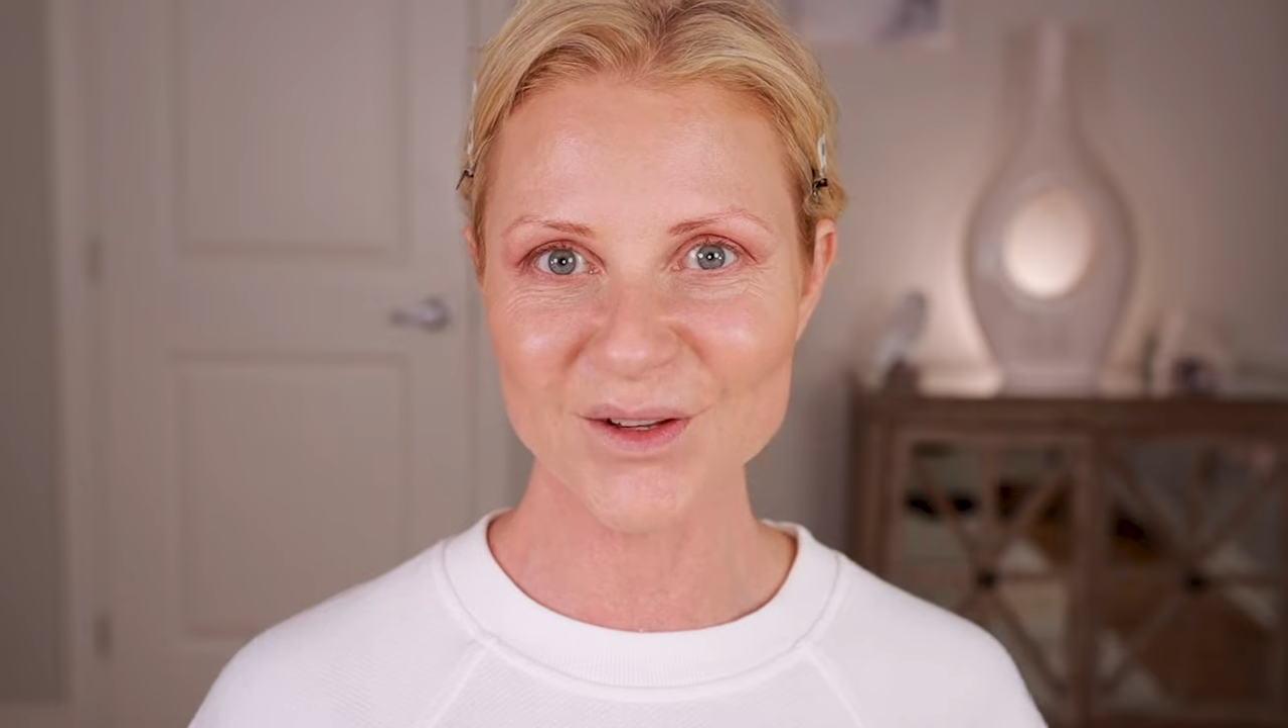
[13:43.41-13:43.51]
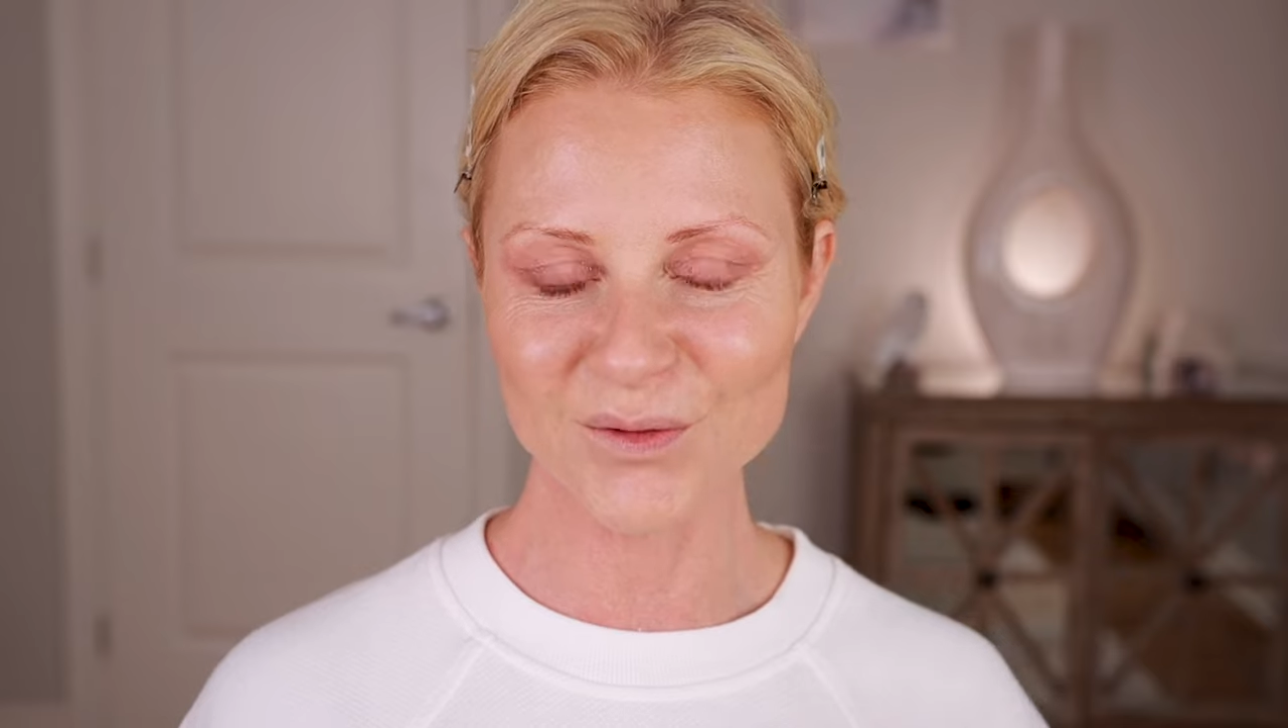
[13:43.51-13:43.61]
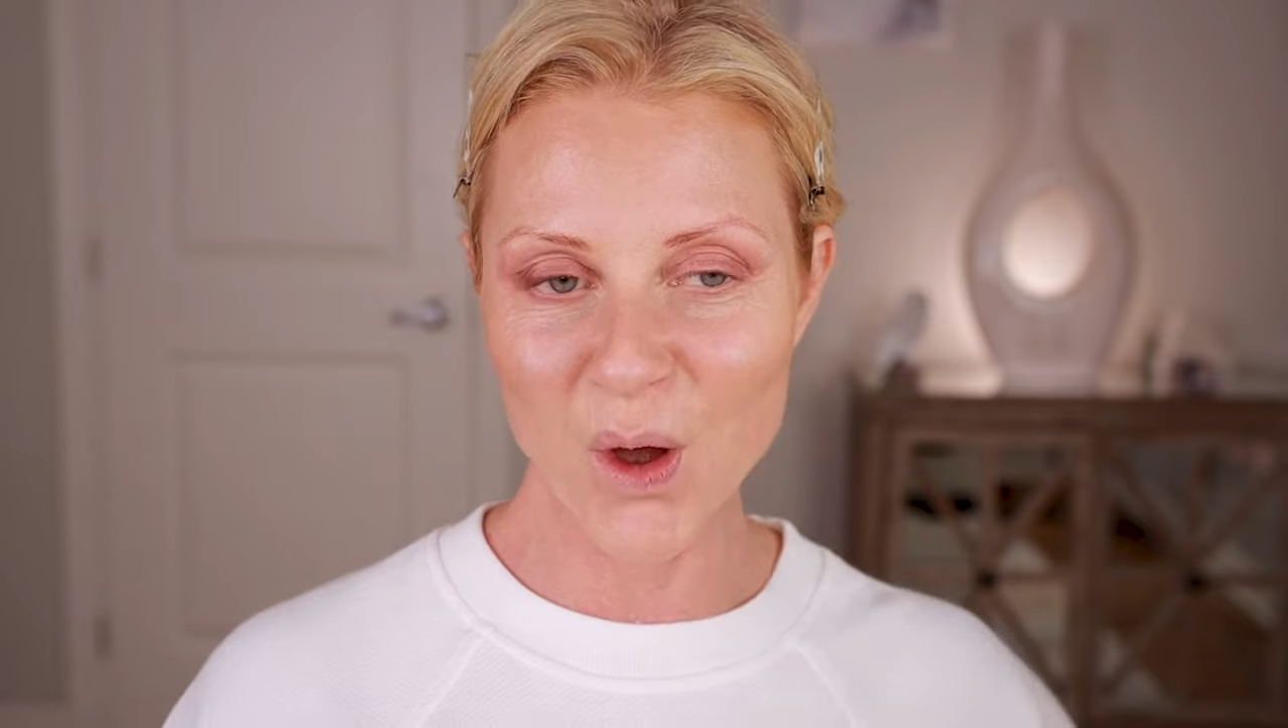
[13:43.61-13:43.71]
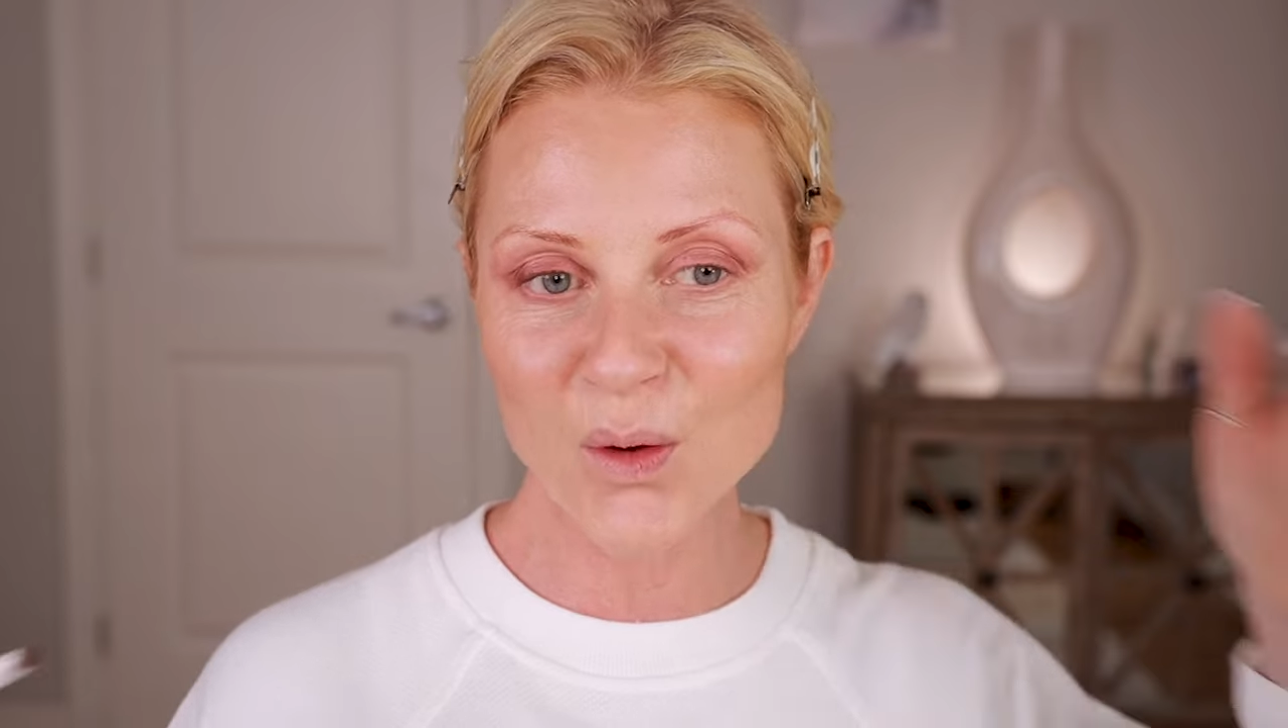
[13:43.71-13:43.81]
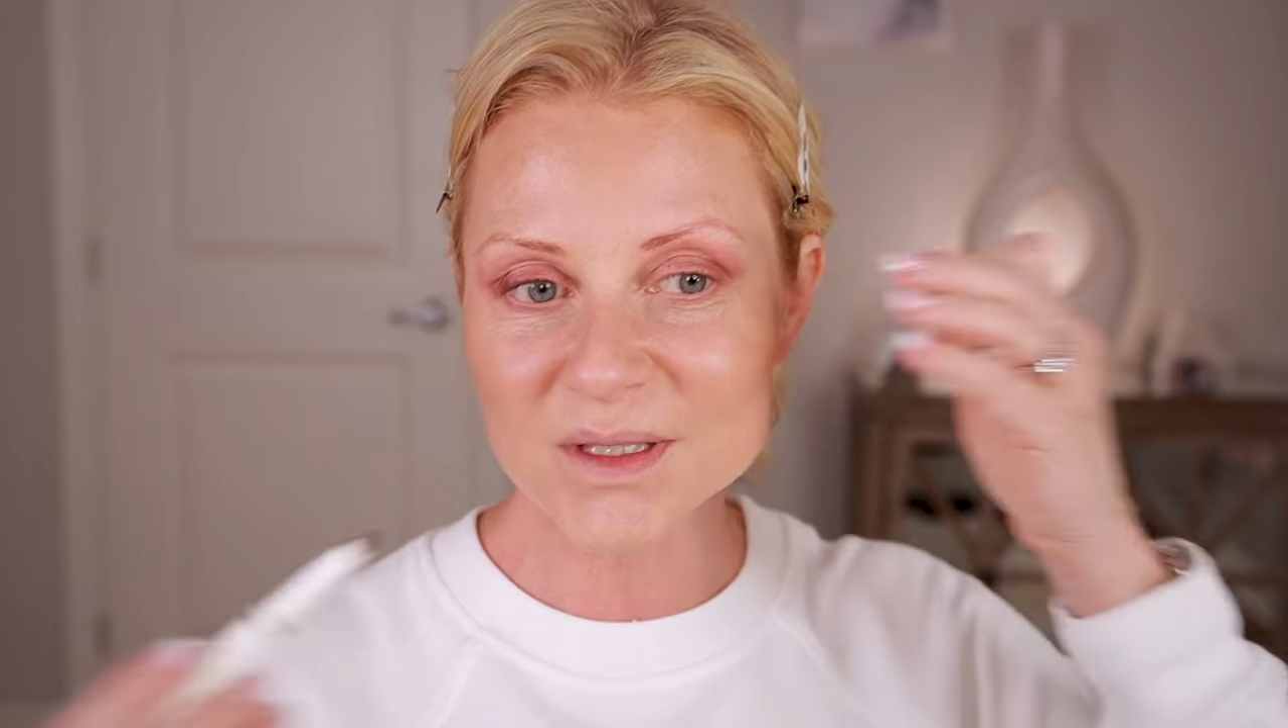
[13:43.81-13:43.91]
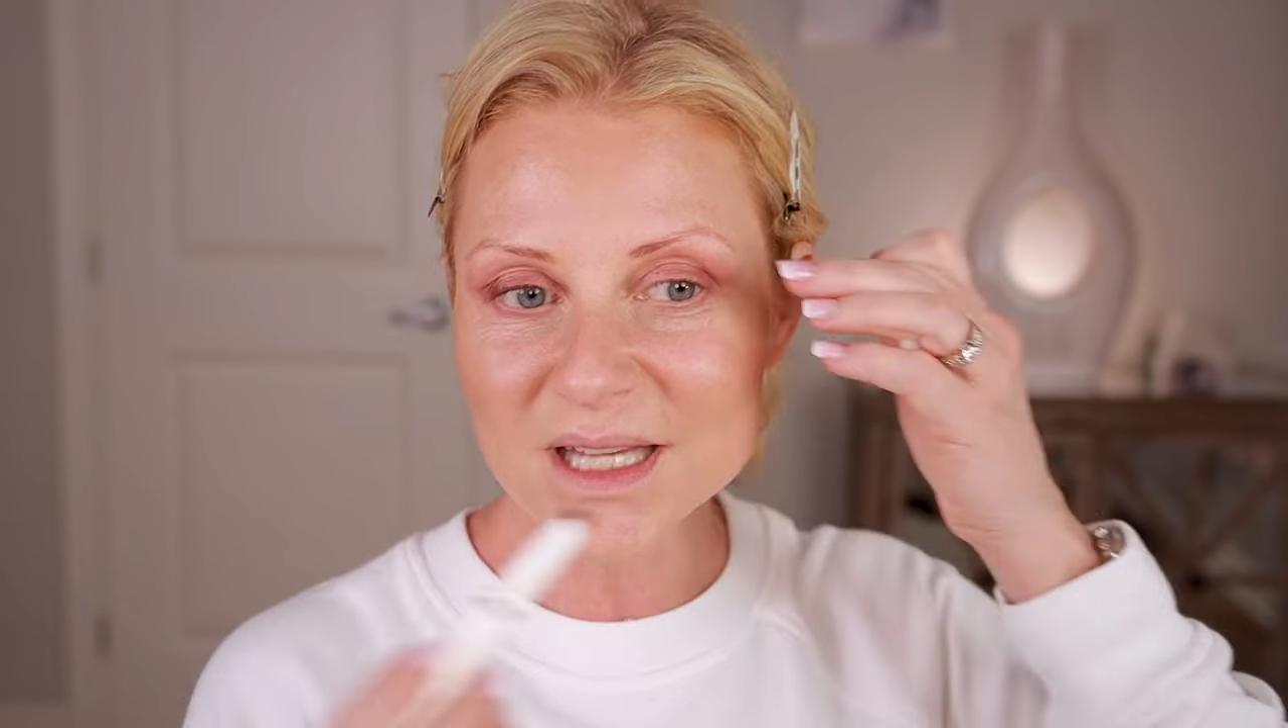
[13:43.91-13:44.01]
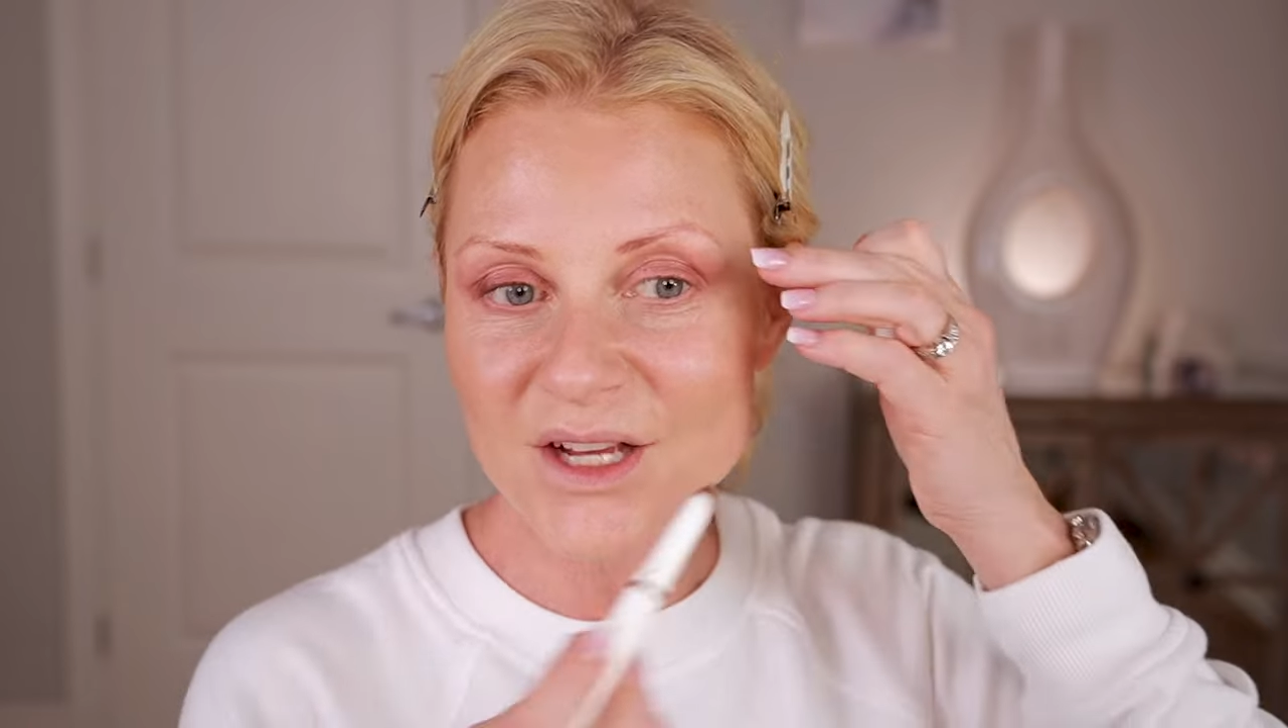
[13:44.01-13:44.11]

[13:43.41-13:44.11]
the rose.